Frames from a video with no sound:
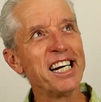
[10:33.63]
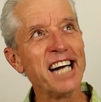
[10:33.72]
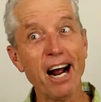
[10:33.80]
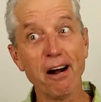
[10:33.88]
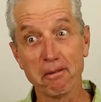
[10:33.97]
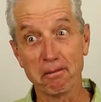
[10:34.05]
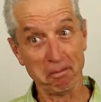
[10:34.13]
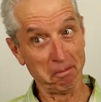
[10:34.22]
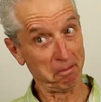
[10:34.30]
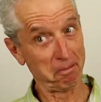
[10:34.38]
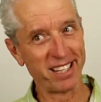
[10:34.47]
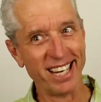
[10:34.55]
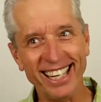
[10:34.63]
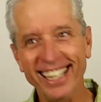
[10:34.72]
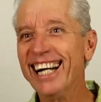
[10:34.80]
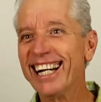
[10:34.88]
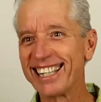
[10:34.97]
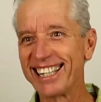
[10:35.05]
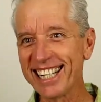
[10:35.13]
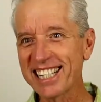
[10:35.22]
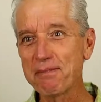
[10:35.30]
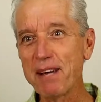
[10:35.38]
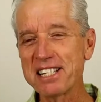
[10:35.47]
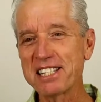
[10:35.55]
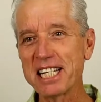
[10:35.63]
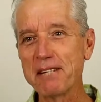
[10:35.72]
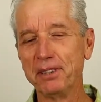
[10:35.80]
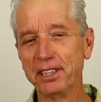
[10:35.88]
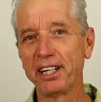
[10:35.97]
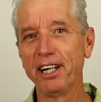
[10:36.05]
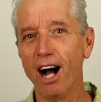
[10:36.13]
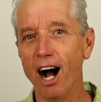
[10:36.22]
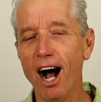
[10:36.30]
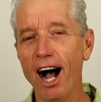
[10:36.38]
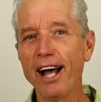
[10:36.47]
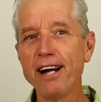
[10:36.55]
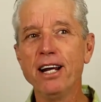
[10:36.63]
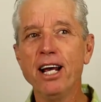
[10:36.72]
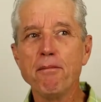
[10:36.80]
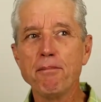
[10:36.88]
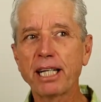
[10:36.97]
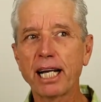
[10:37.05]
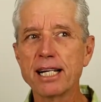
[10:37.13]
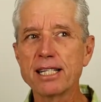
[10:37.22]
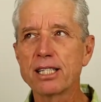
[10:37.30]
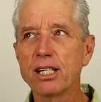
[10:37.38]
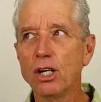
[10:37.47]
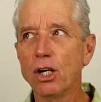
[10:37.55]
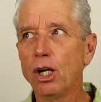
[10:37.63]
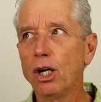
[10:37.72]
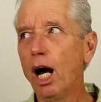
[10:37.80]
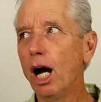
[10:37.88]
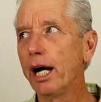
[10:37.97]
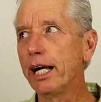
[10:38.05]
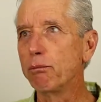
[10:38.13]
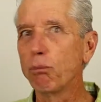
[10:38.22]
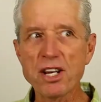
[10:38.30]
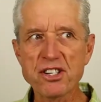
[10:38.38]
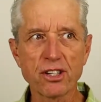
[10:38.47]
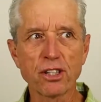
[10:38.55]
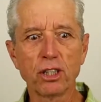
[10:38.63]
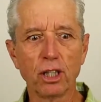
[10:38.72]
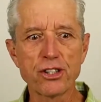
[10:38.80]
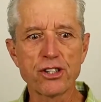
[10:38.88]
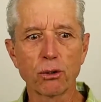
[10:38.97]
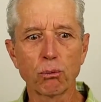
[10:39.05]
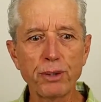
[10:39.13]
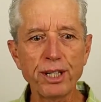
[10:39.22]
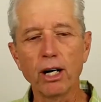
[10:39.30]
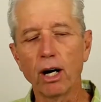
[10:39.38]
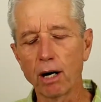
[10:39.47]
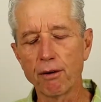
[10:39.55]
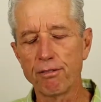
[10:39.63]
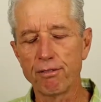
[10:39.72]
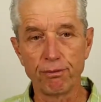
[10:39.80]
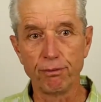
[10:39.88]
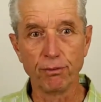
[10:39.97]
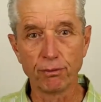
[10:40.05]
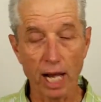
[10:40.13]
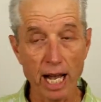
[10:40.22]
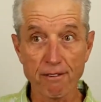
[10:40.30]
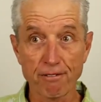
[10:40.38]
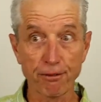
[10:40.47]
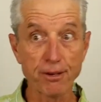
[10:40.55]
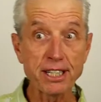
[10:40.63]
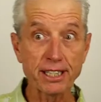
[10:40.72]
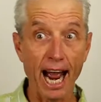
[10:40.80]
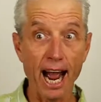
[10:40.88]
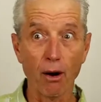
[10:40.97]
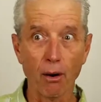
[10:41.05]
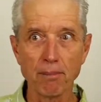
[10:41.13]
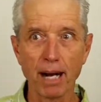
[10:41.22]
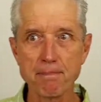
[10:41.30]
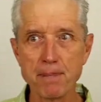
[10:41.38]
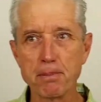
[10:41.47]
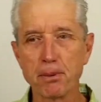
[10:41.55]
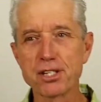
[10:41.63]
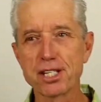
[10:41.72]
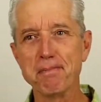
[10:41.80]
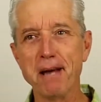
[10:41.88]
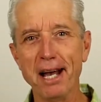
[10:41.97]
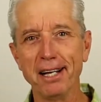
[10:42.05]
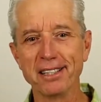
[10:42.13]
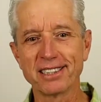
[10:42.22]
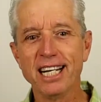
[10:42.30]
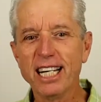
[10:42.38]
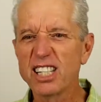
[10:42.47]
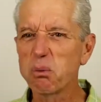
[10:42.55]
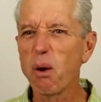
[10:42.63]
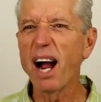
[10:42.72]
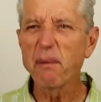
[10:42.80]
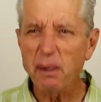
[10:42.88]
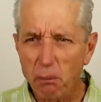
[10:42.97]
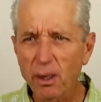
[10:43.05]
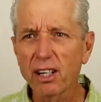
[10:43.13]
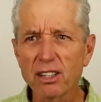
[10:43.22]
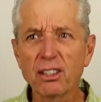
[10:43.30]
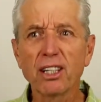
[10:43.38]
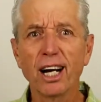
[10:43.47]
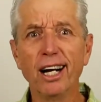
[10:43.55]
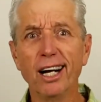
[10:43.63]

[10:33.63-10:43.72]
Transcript: Now, this may seem a little odd because in Western culture, we are kind of freaked out by people's smells. It's why we wear,